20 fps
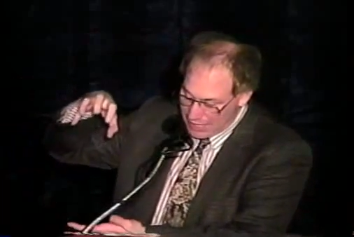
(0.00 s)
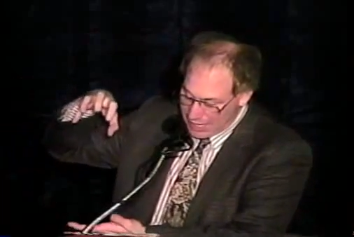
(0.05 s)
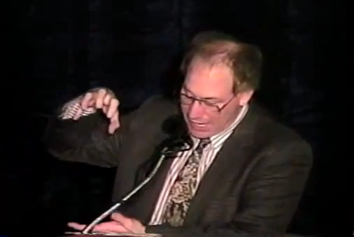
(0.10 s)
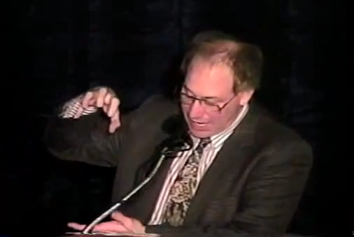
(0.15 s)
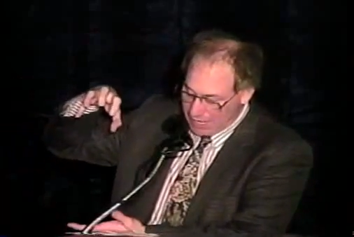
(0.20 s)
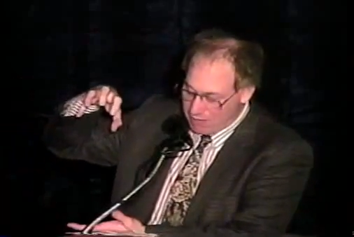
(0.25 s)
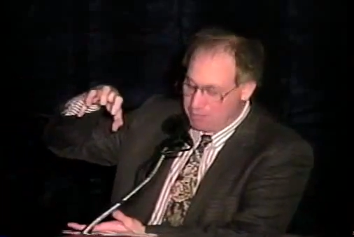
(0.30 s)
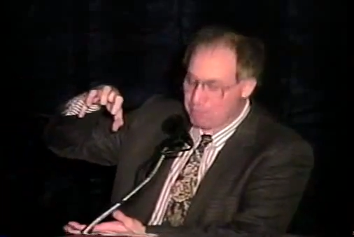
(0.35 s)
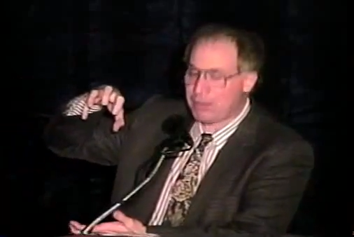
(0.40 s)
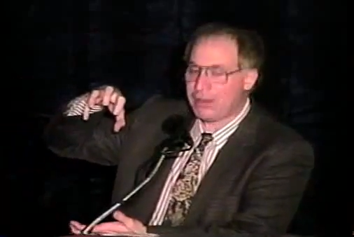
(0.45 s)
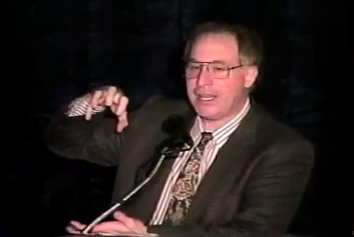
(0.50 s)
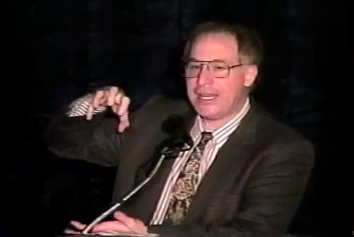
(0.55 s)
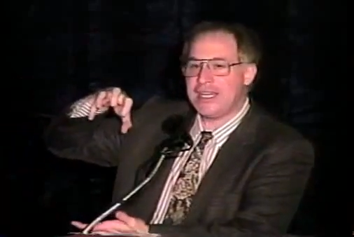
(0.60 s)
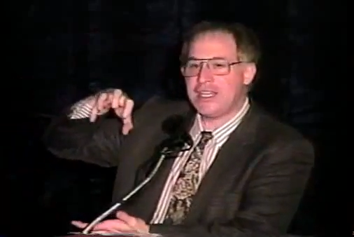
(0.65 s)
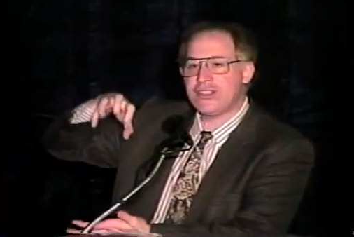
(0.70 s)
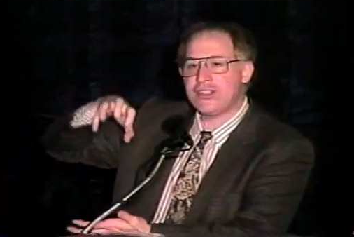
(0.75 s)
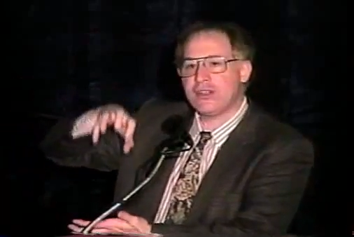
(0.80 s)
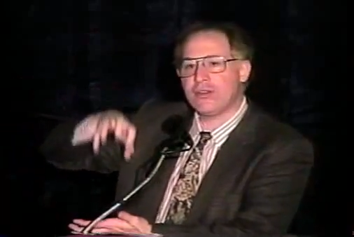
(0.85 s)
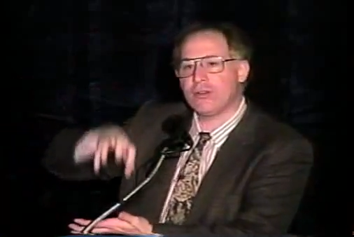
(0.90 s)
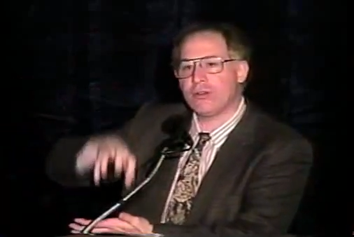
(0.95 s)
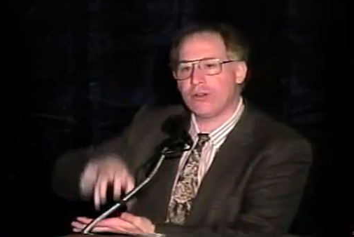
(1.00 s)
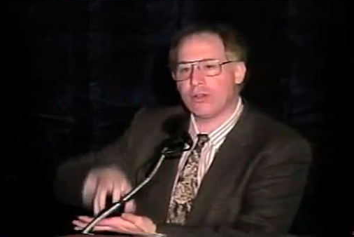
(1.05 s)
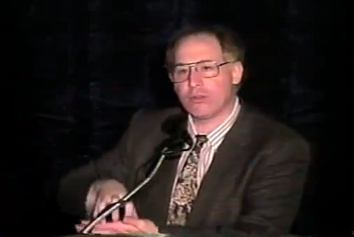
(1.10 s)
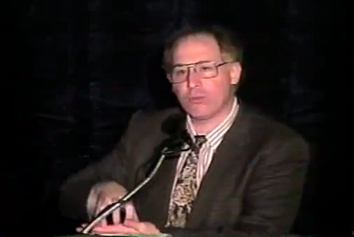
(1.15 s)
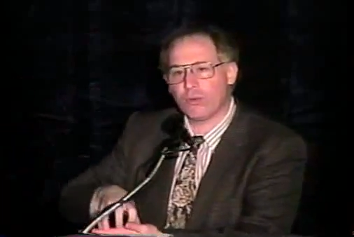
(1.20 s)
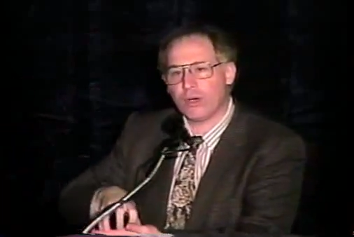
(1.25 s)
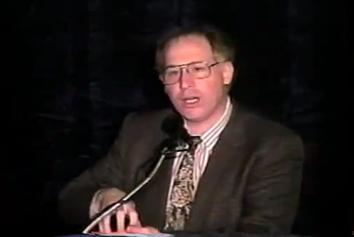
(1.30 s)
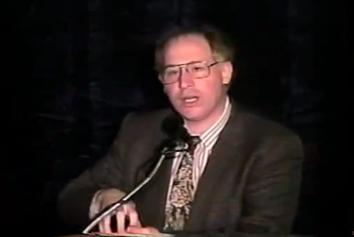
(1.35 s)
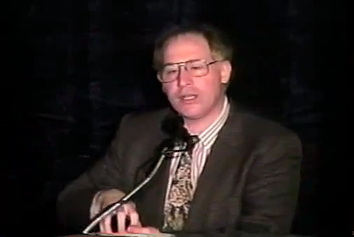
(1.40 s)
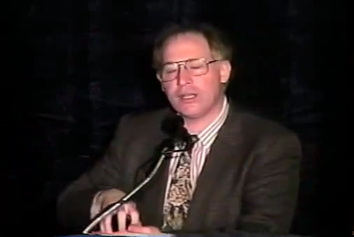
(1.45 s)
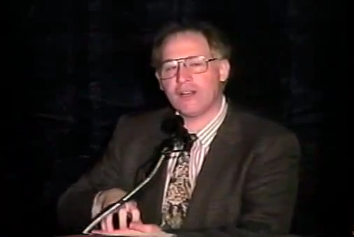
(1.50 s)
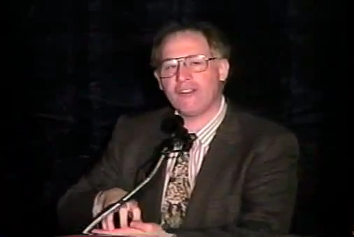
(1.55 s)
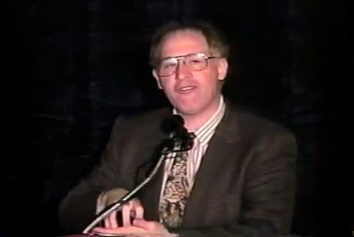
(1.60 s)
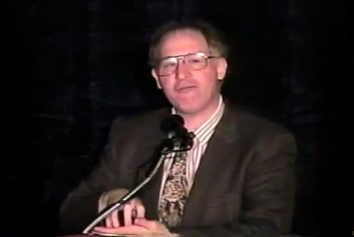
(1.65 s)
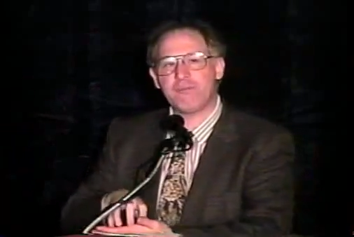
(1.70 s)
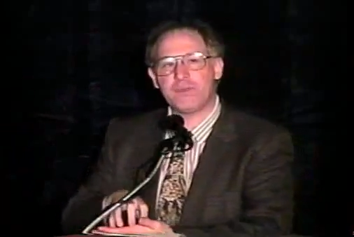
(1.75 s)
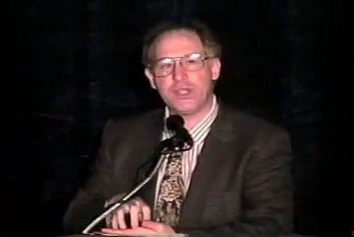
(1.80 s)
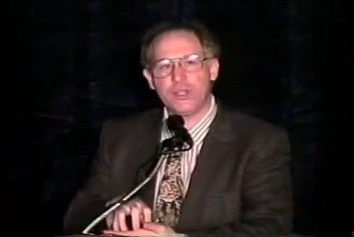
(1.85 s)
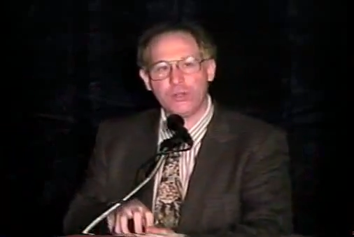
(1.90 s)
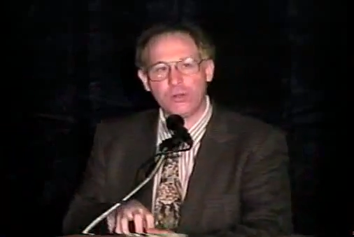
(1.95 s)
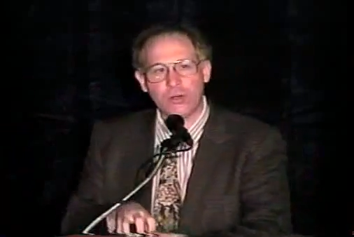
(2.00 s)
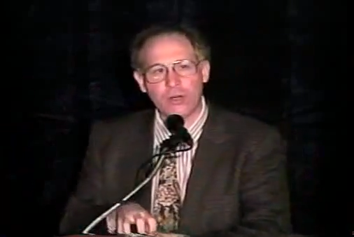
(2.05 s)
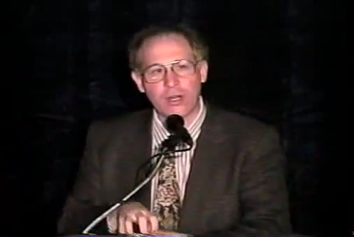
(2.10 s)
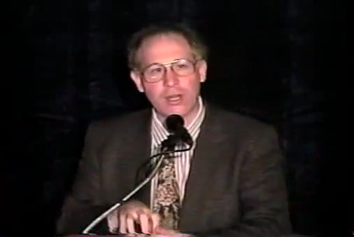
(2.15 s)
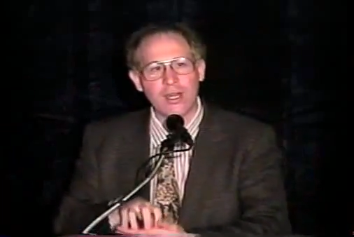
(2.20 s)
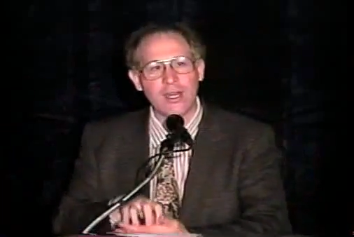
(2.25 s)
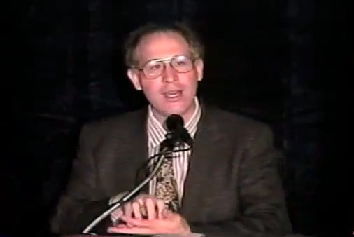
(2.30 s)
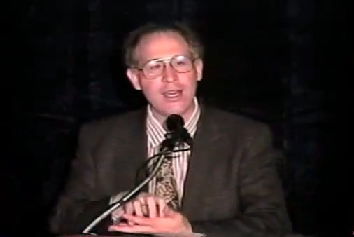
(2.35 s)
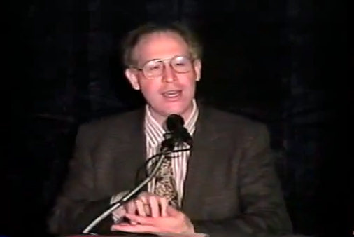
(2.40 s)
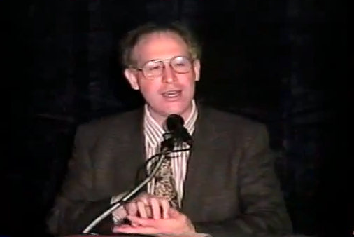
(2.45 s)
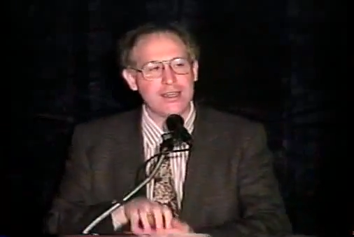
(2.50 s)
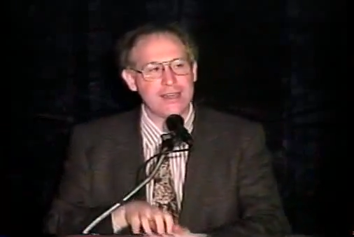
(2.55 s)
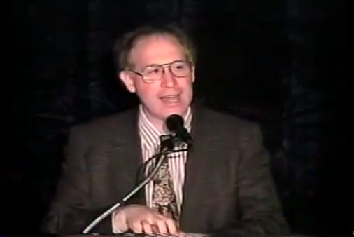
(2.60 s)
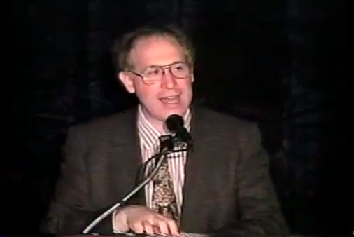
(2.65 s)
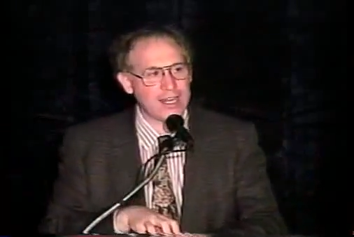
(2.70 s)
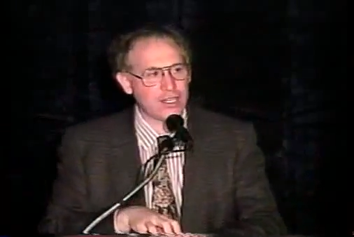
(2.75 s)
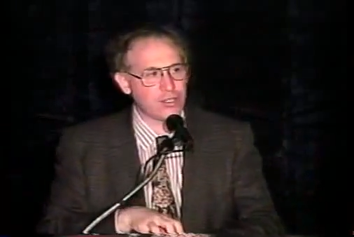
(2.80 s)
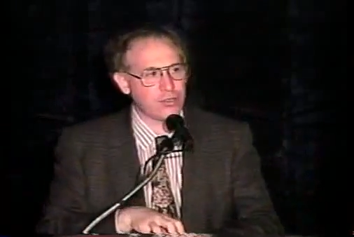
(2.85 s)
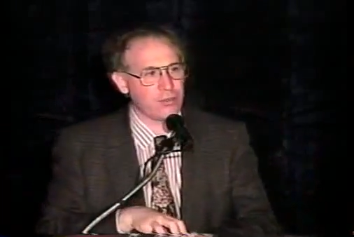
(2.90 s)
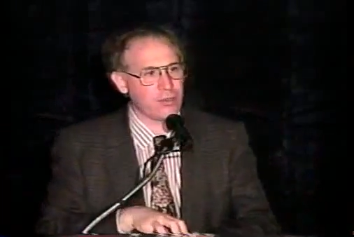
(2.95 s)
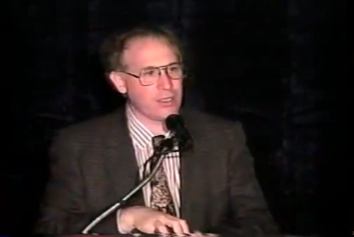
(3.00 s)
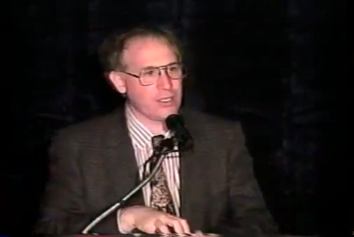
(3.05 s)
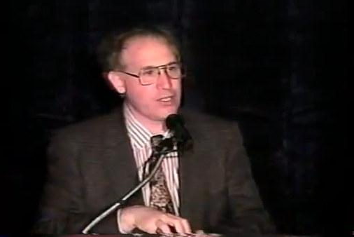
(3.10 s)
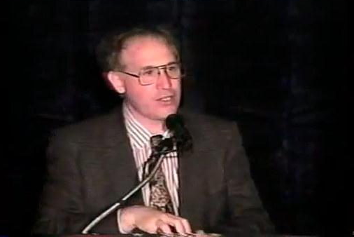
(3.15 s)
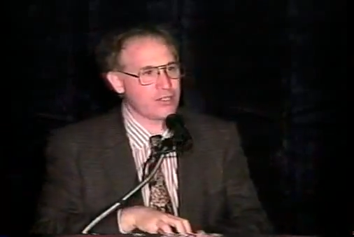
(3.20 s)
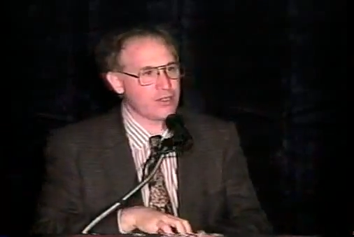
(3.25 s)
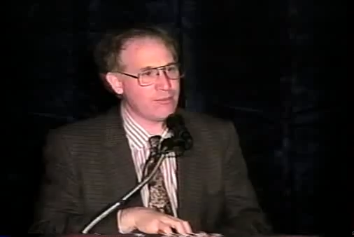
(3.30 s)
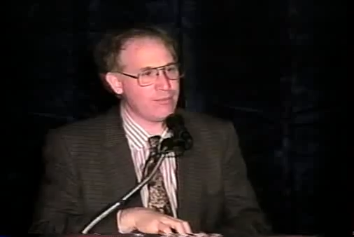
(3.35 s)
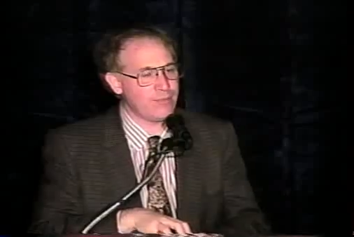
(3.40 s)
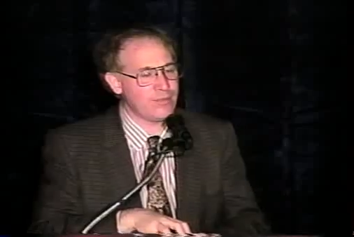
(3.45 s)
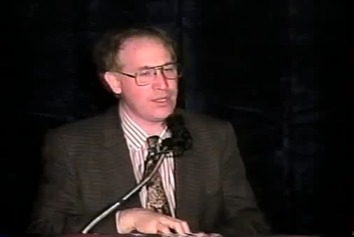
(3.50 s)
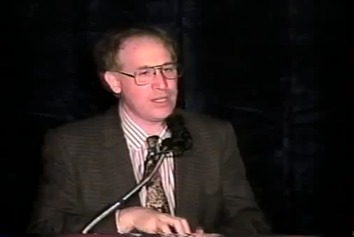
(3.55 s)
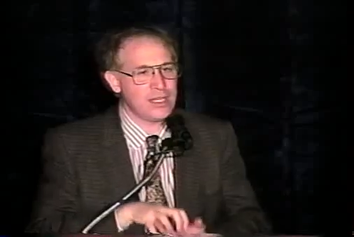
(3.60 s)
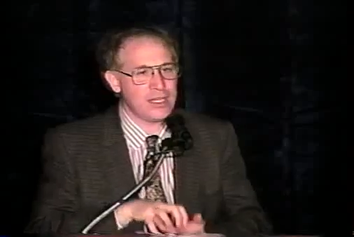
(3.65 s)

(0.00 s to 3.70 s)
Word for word: and place it on one of pure naturalism